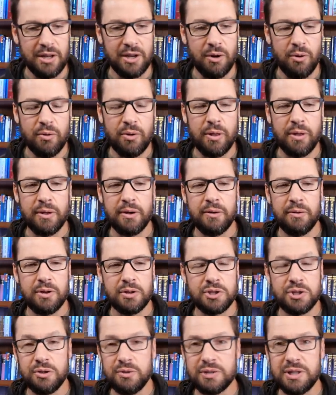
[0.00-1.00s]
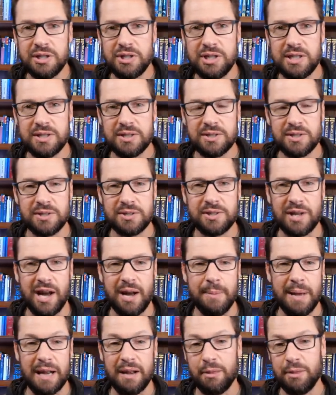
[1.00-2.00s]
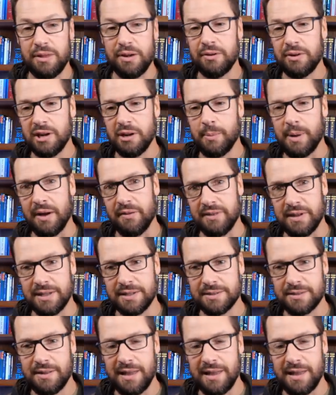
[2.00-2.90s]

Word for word: know, the, the Jews in Jesus' time had a theory about this.